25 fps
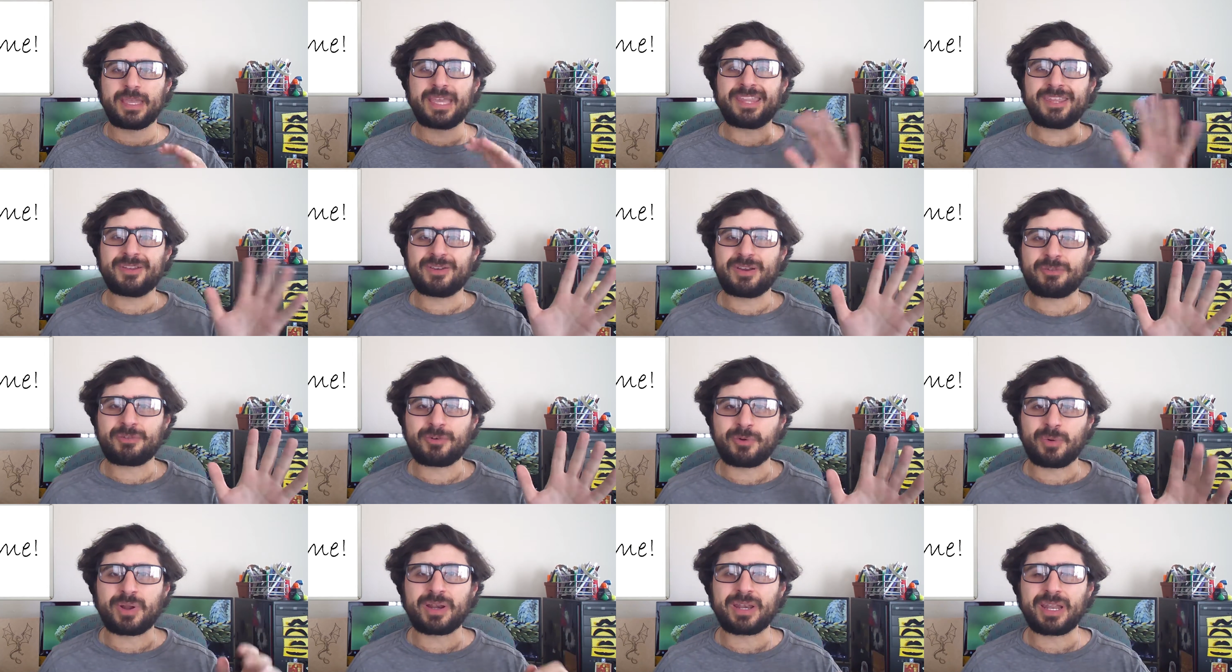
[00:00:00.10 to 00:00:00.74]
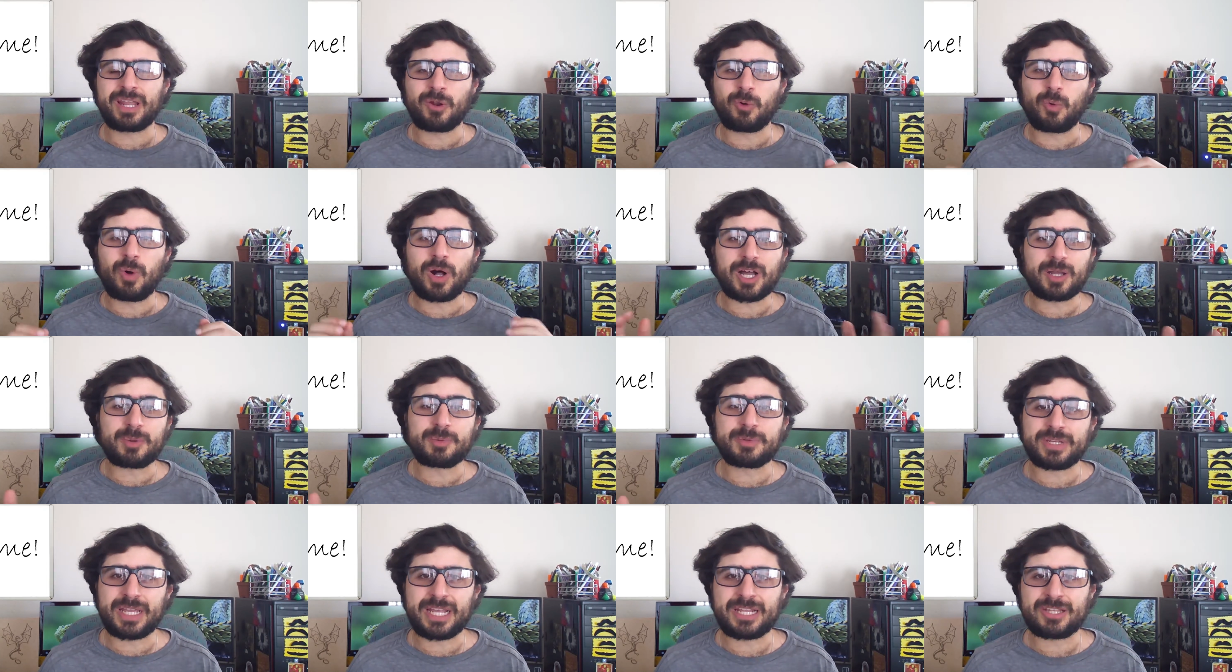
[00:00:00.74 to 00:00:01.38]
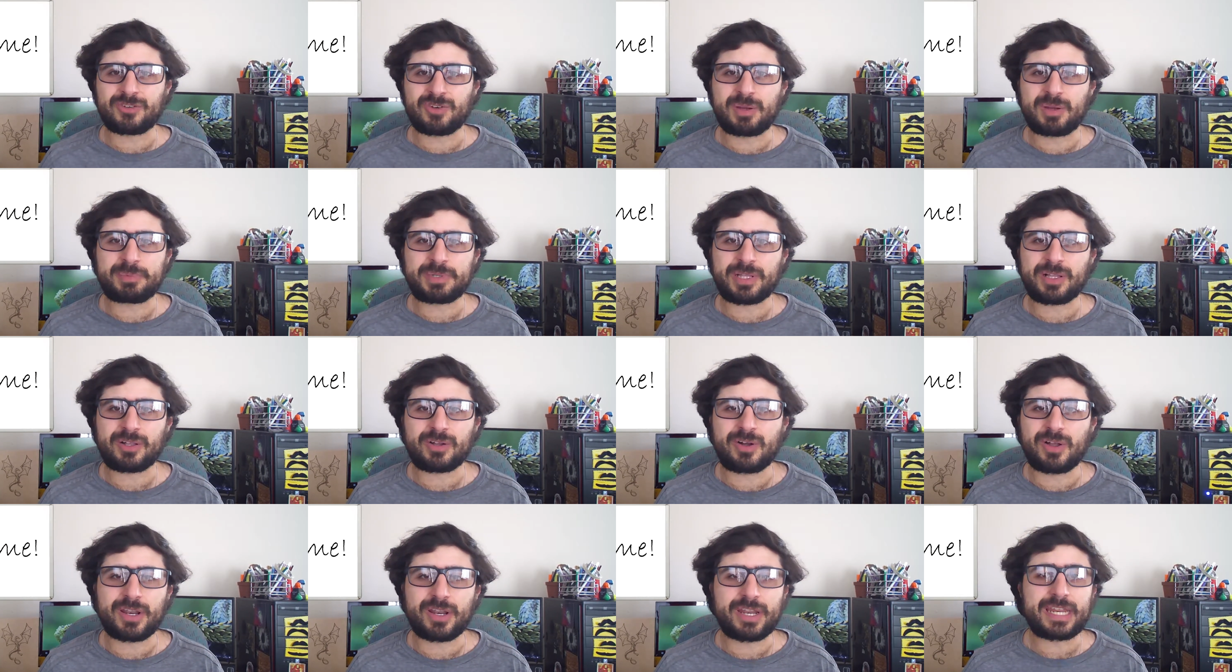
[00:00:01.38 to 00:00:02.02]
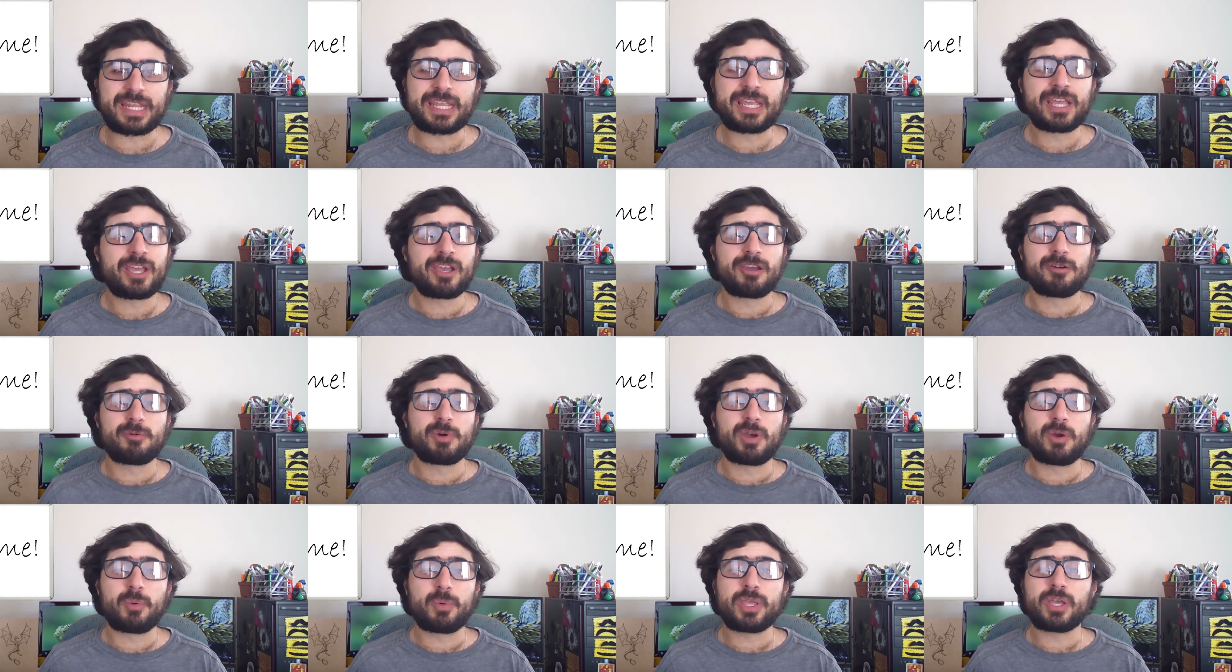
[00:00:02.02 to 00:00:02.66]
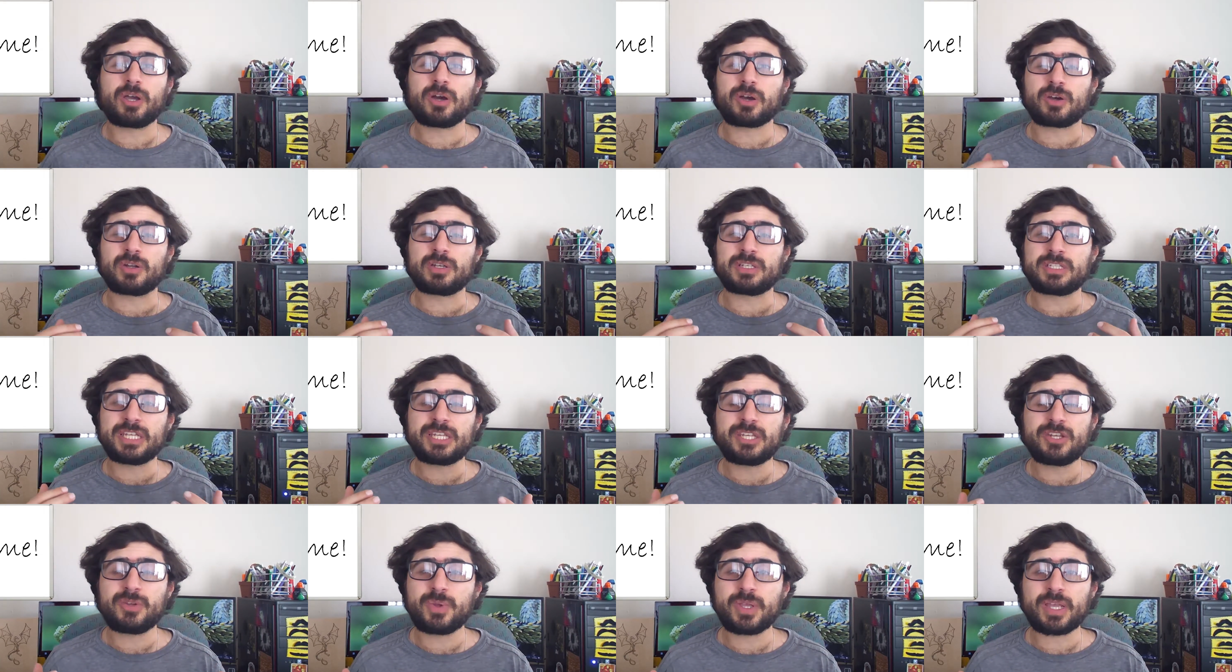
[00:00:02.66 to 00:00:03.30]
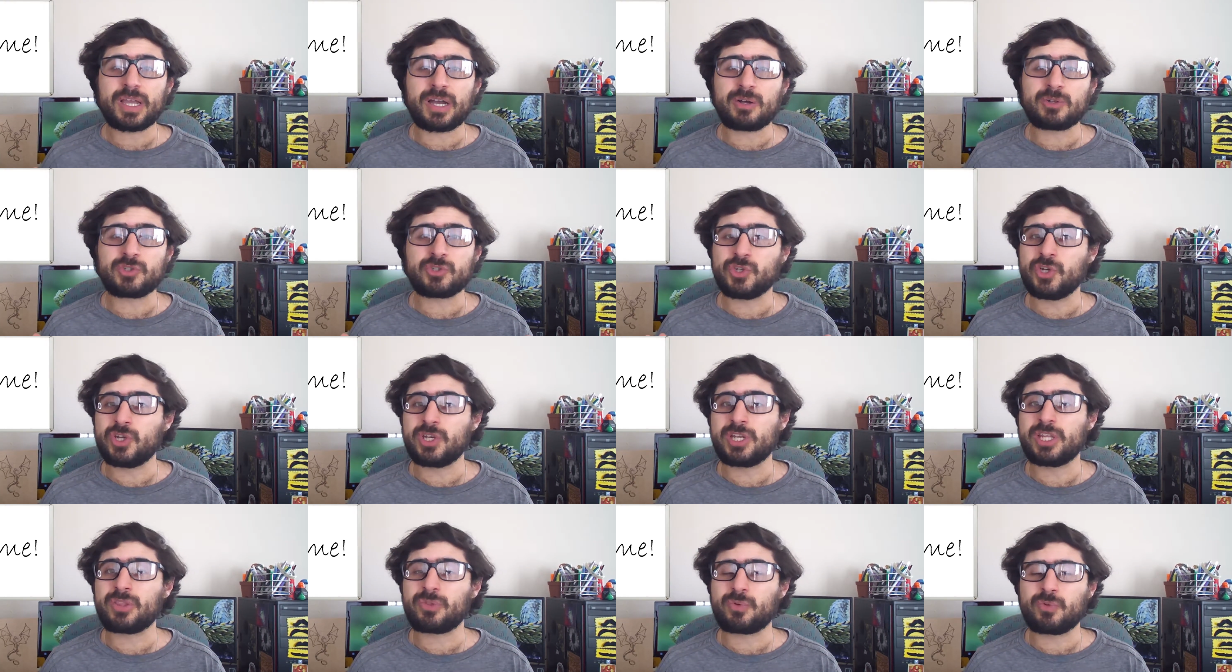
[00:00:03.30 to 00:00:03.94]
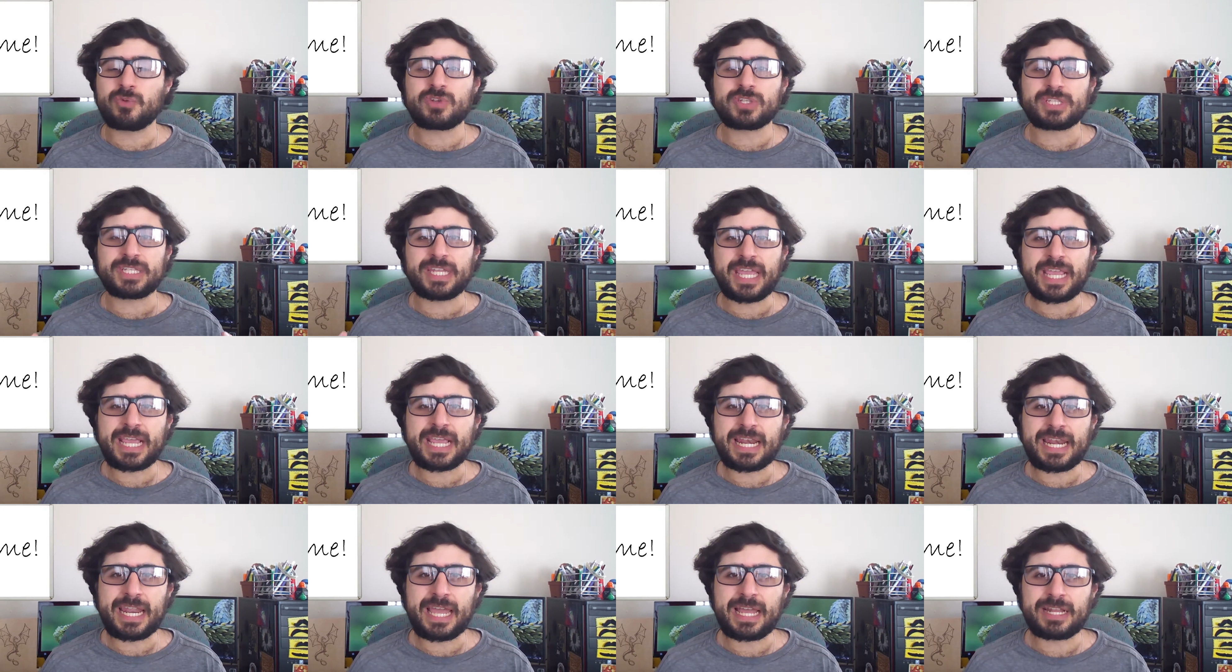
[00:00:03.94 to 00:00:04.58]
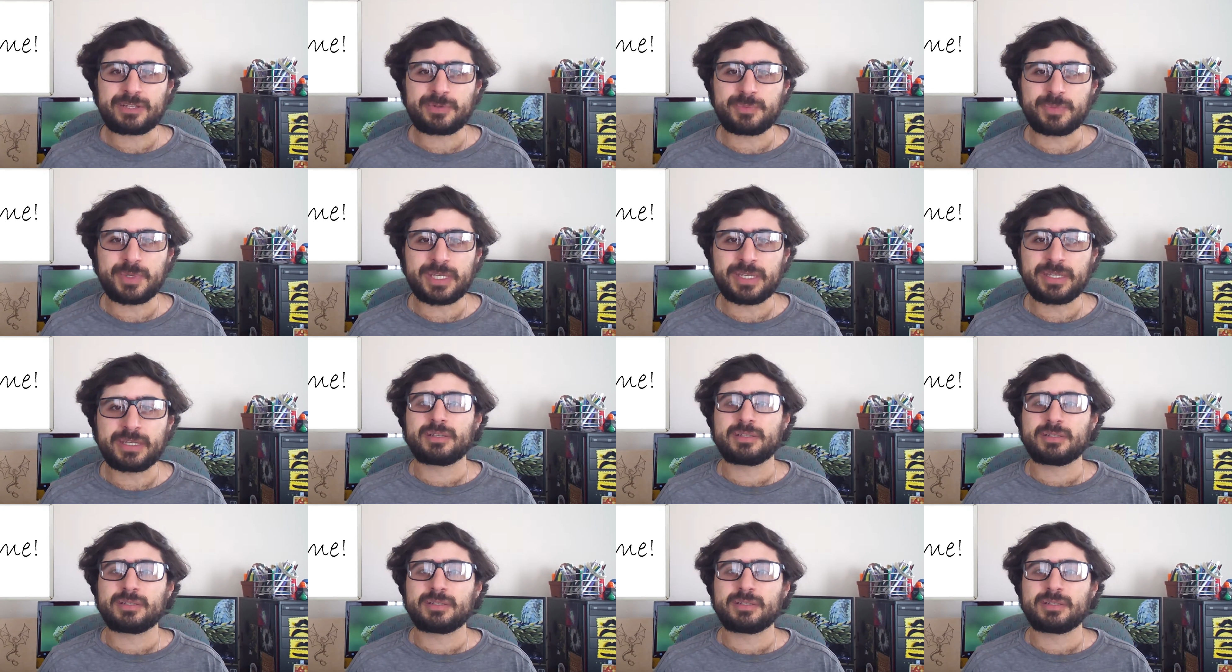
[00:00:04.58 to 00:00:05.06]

there everyone, and welcome to Ant's Reptile Colony, where we are continuing our journey through snake anatomy.